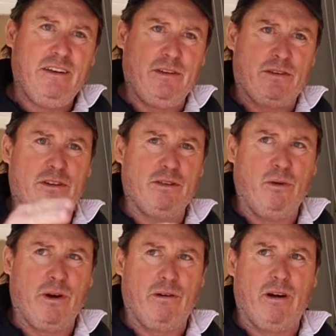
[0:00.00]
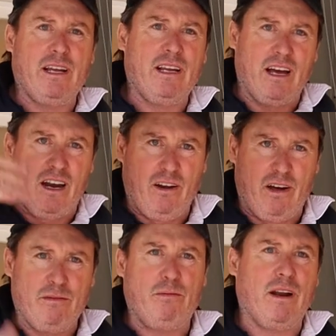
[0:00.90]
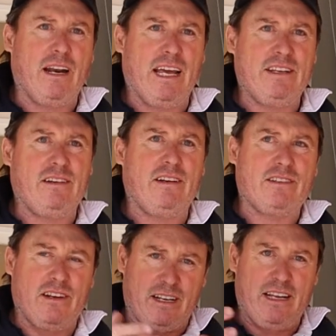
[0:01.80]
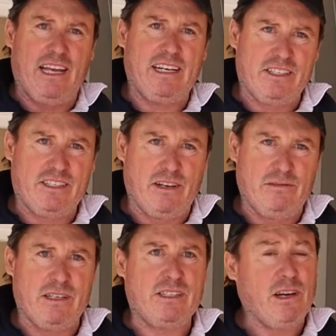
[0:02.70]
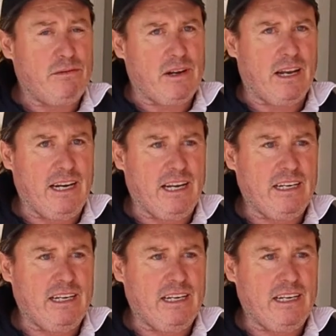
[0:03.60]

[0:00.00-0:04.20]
you threw some water on it, a lot of what lands on it's going to clean itself. It's self-cleaning.